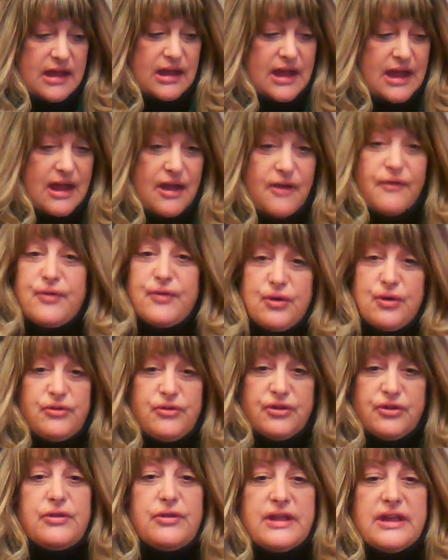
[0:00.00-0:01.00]
if you
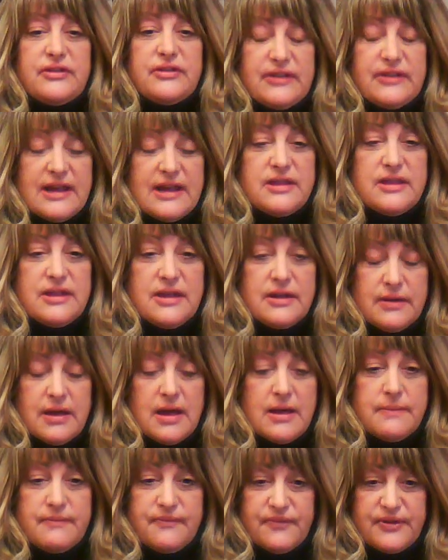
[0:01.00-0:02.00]
do this in
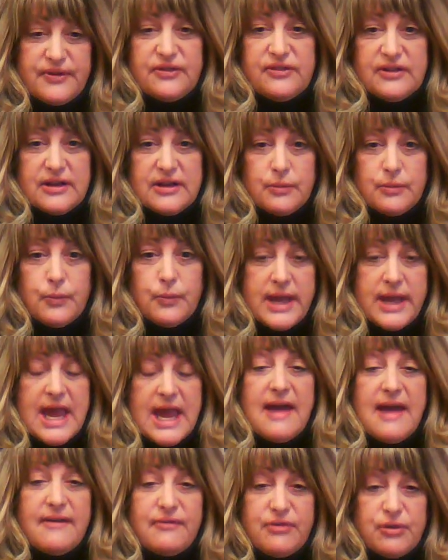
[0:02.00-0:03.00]
the, visit, we
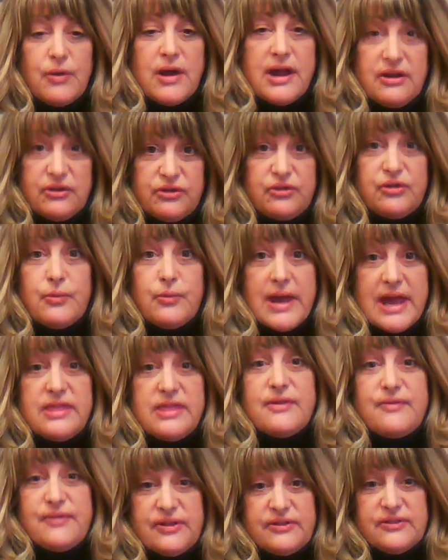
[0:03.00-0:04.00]
have the right to end the
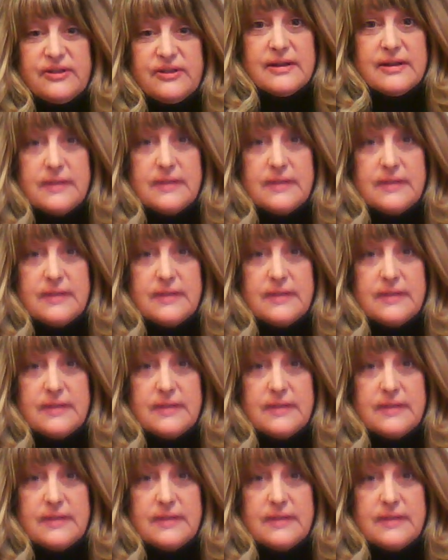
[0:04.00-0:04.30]
visit.